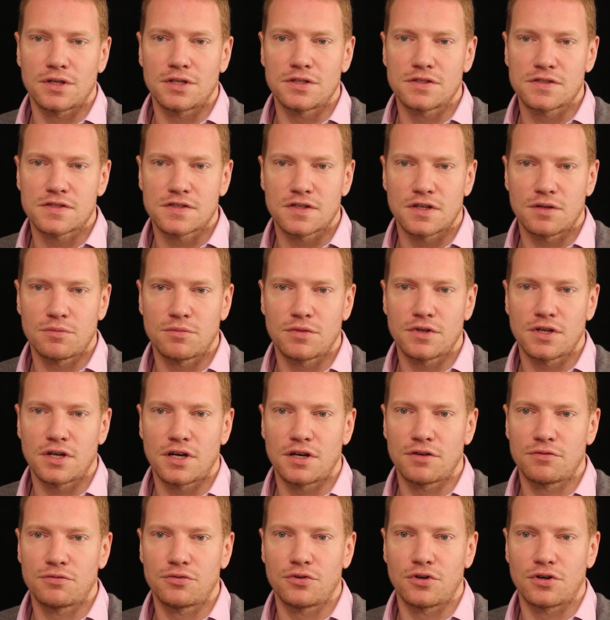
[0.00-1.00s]
in
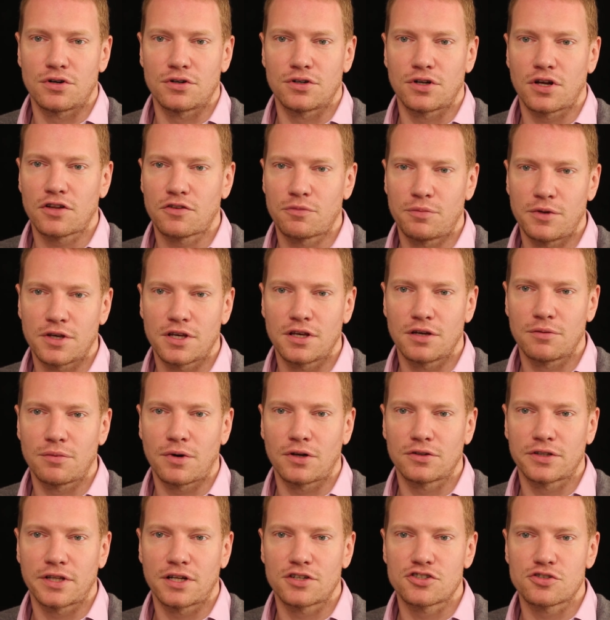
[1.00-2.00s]
Serbia, if you're not speaking
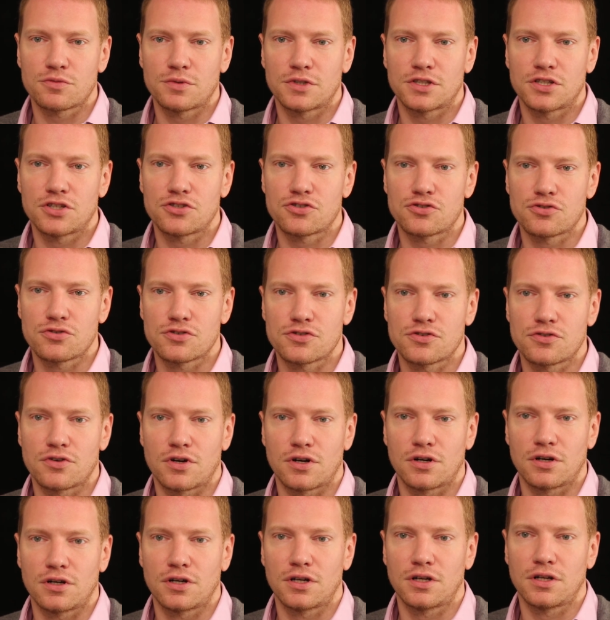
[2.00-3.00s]
about LGBT issues,
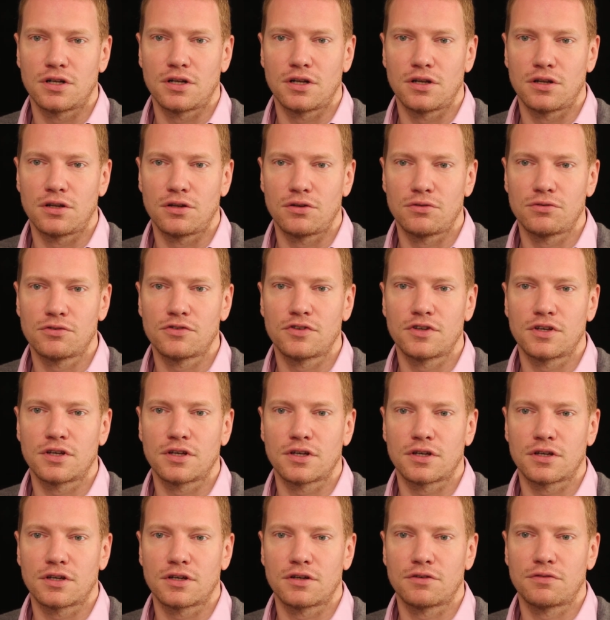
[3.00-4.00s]
you're uh, losing
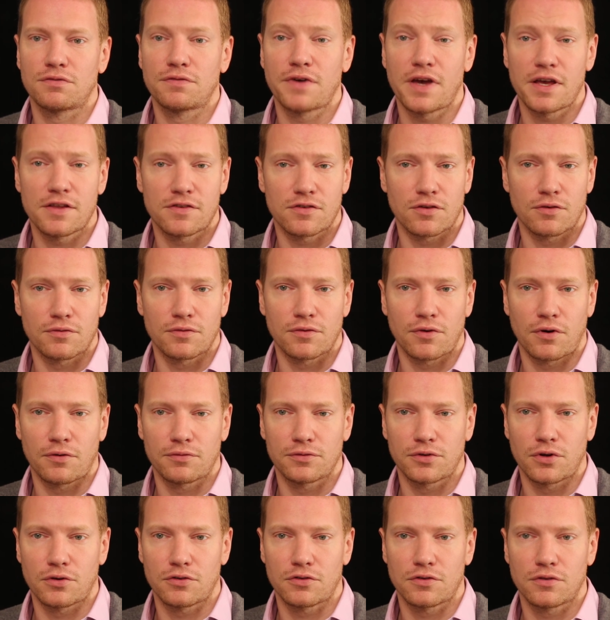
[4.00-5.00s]
uh, of, of
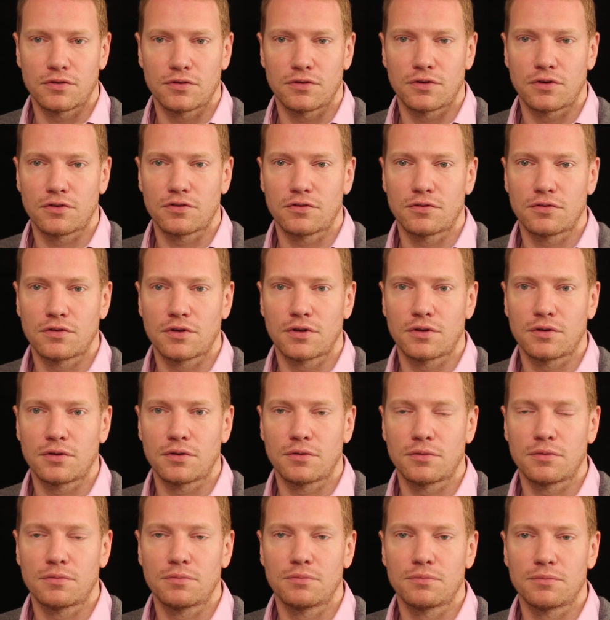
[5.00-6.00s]
those those uh,
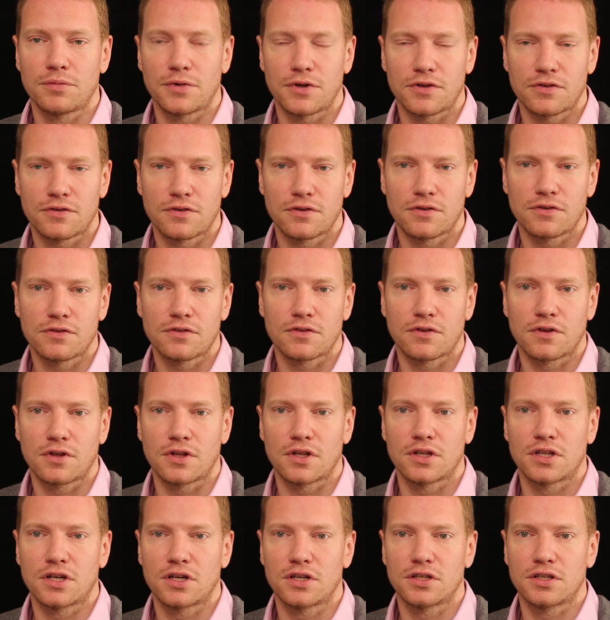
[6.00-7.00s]
persons.
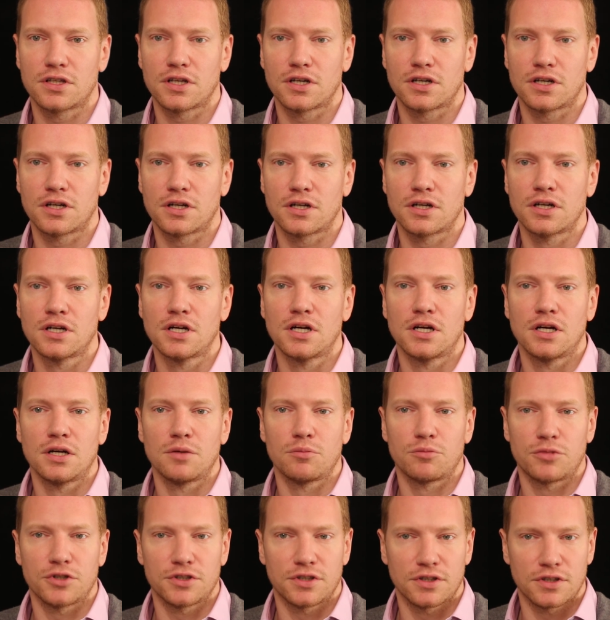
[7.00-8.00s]
Uh, they they're
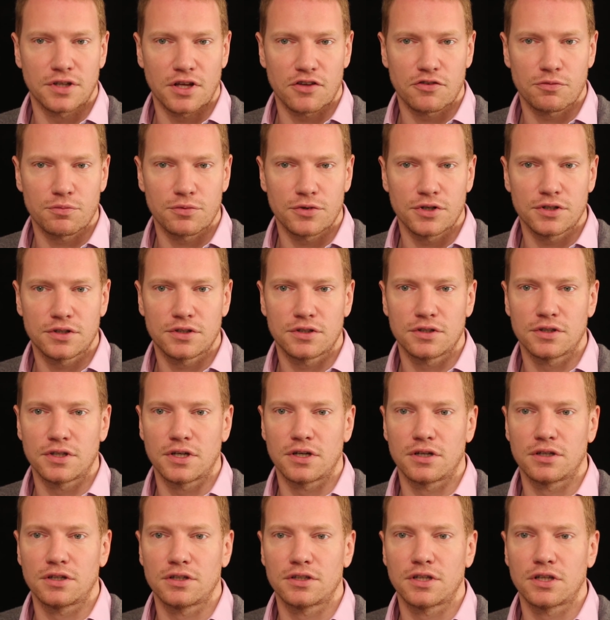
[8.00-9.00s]
pretty desperate.
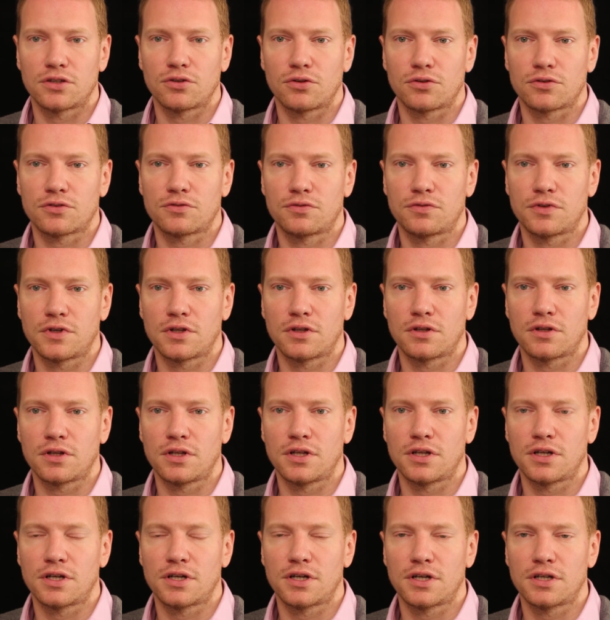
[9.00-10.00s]
They they don't feel
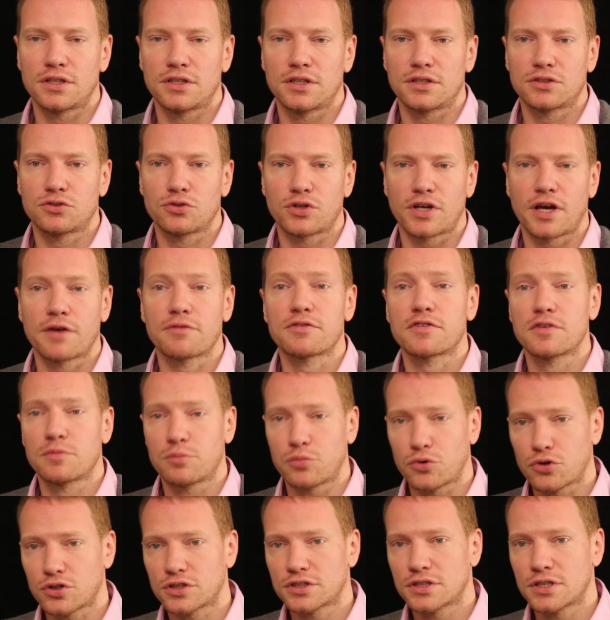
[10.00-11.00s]
uh, to have
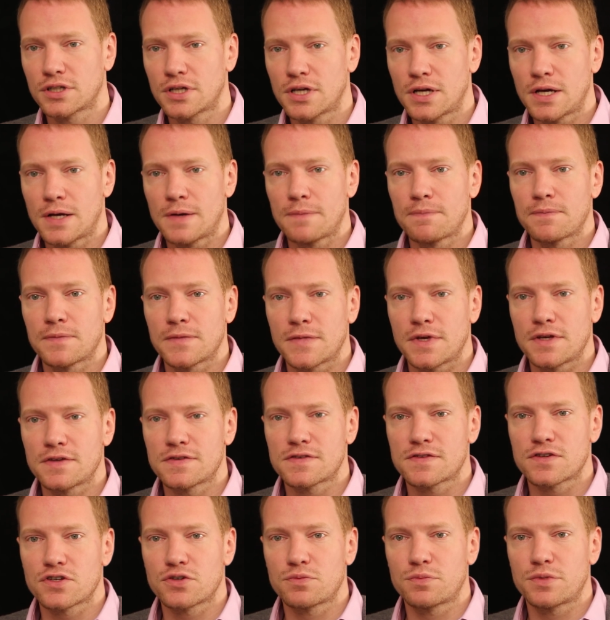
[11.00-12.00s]
support in
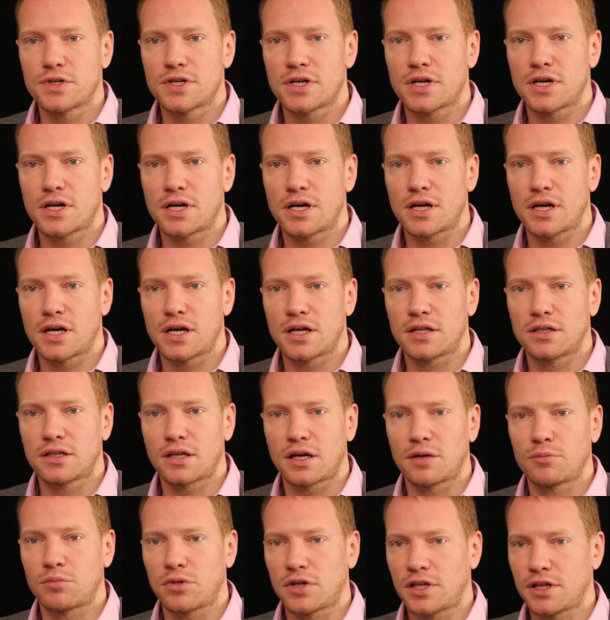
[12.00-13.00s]
Serbia, and
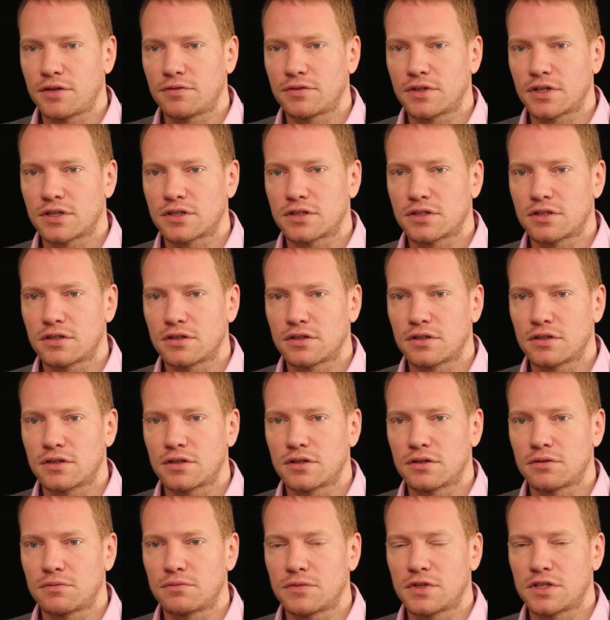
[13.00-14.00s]
I believe that
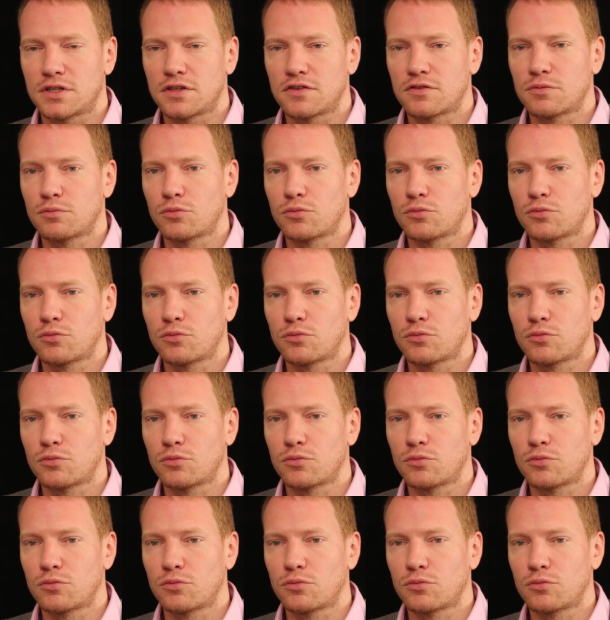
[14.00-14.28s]
uh, it is